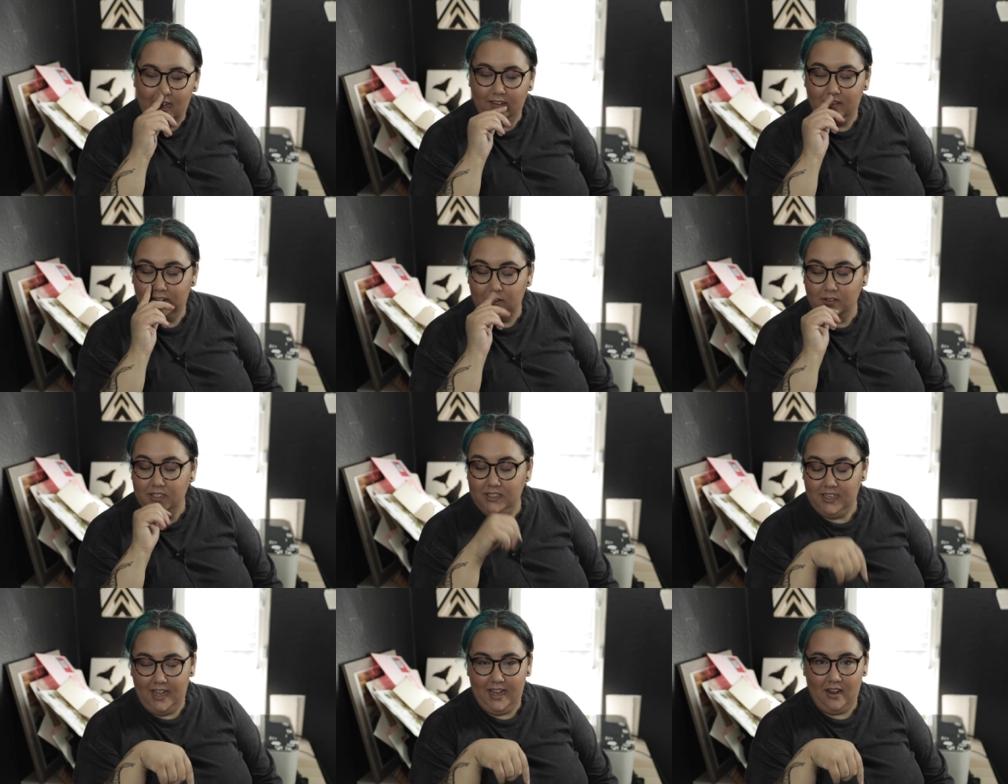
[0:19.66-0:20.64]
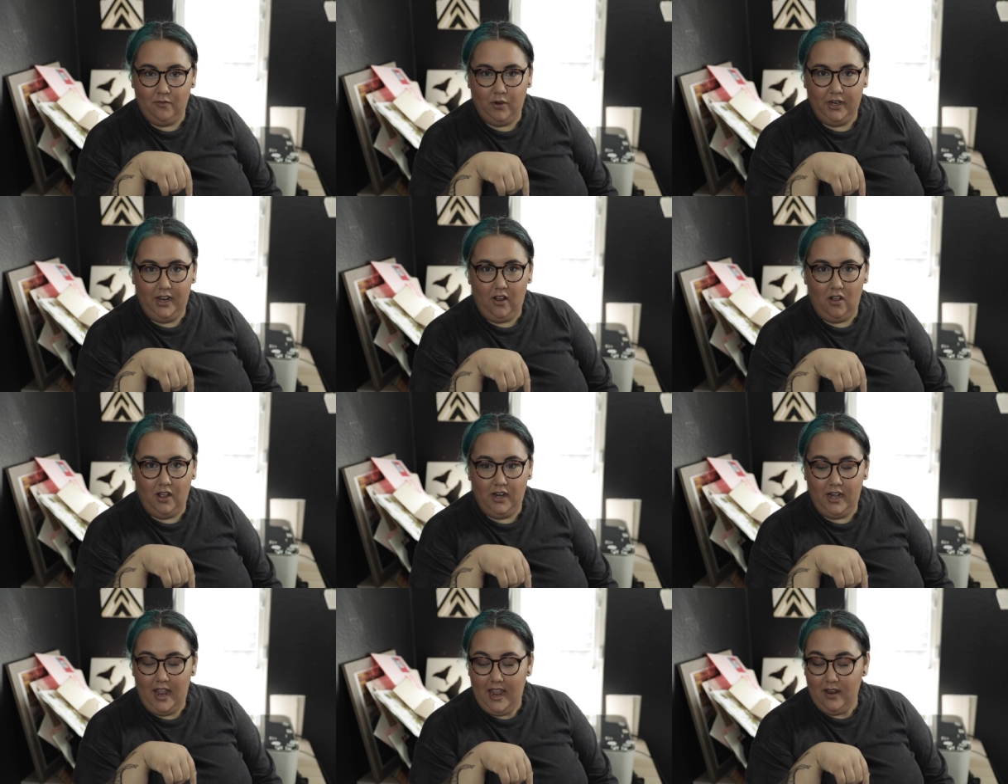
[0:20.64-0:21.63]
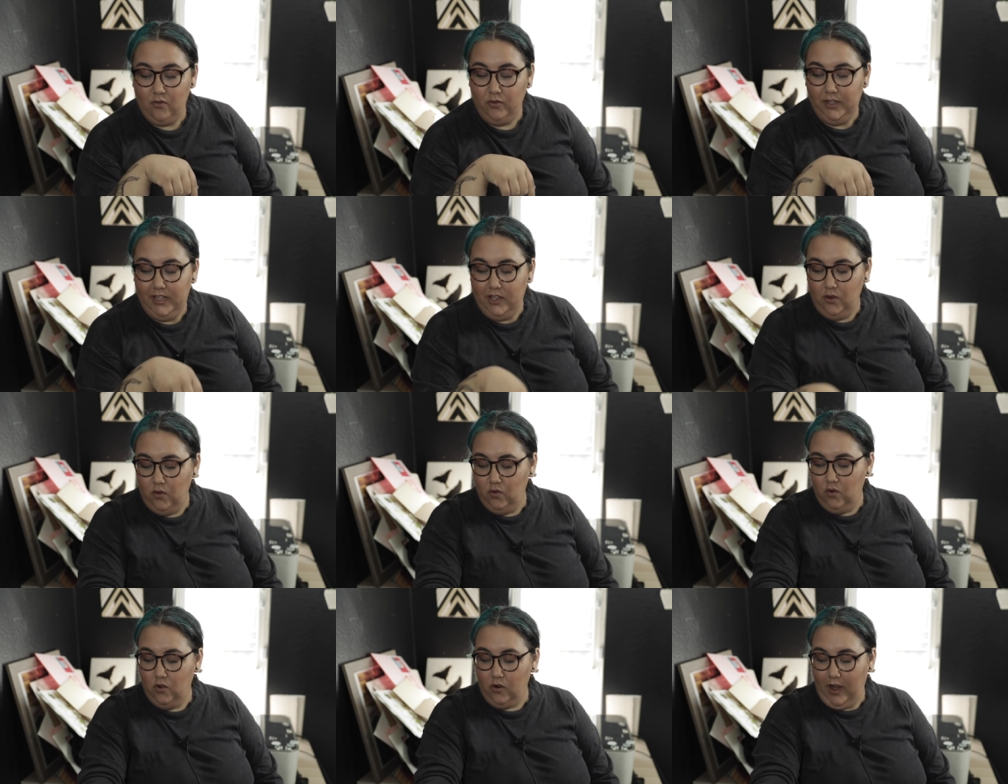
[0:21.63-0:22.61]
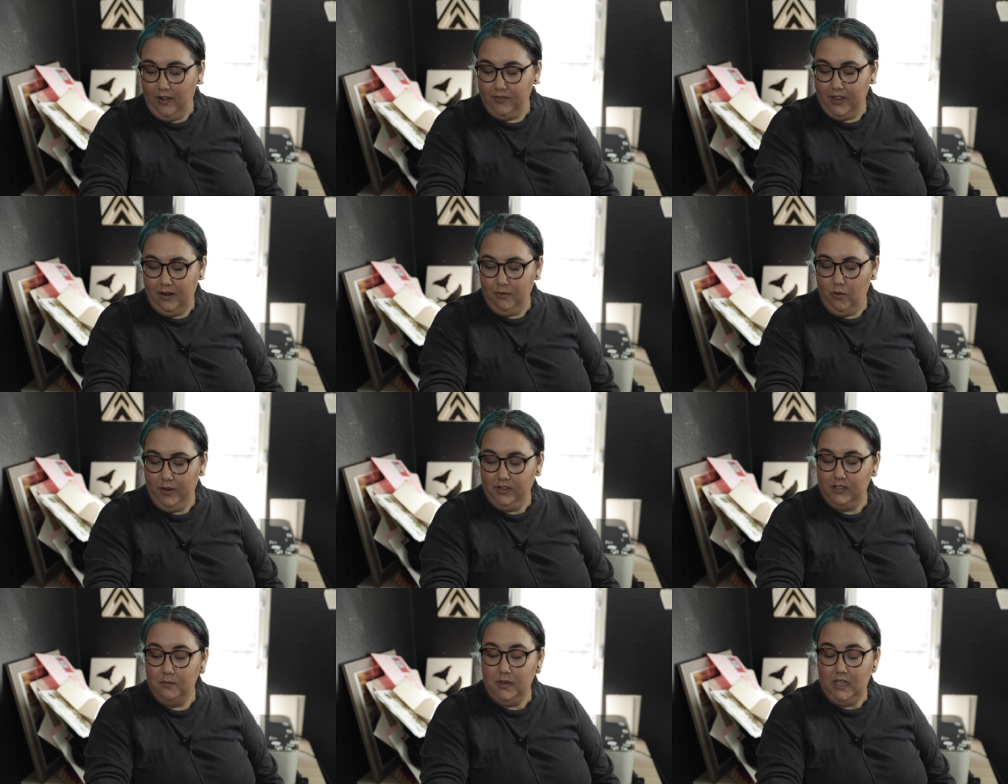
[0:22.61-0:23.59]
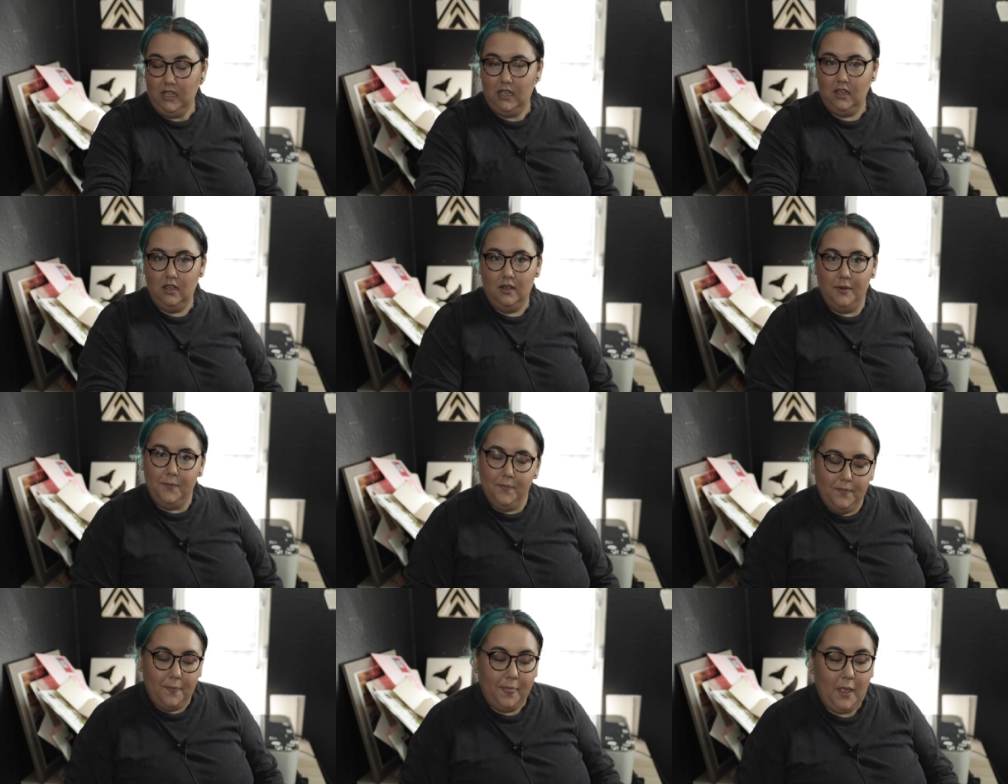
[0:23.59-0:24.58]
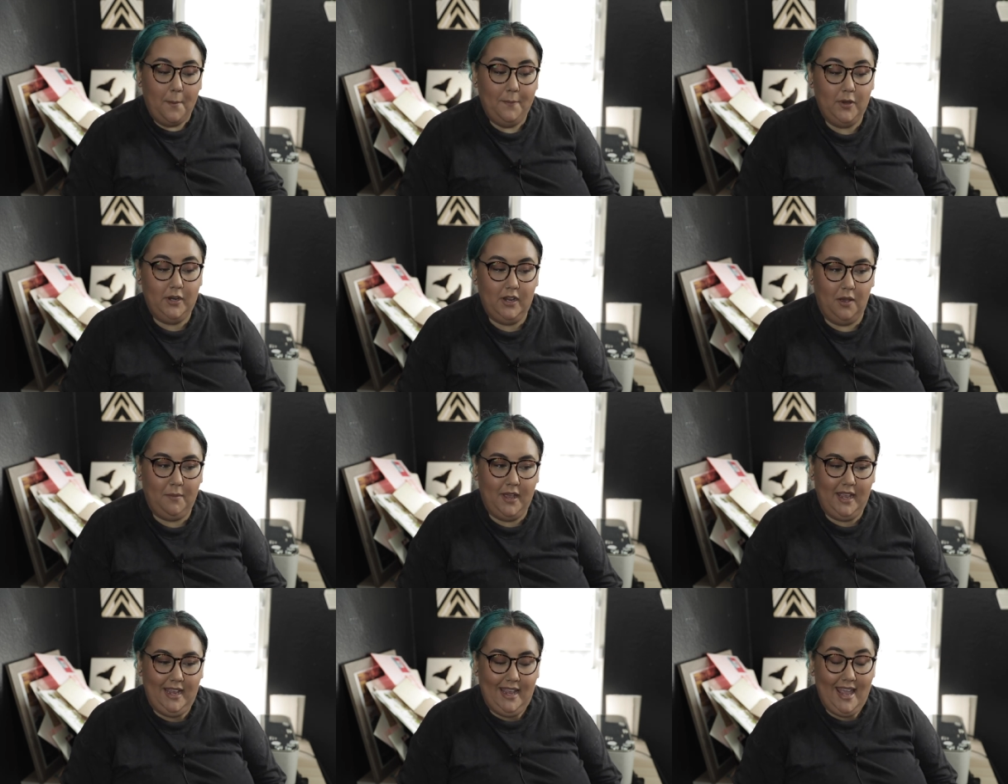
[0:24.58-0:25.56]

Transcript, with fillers: And so today I'm working on a really cool craft that I'm going to be putting on my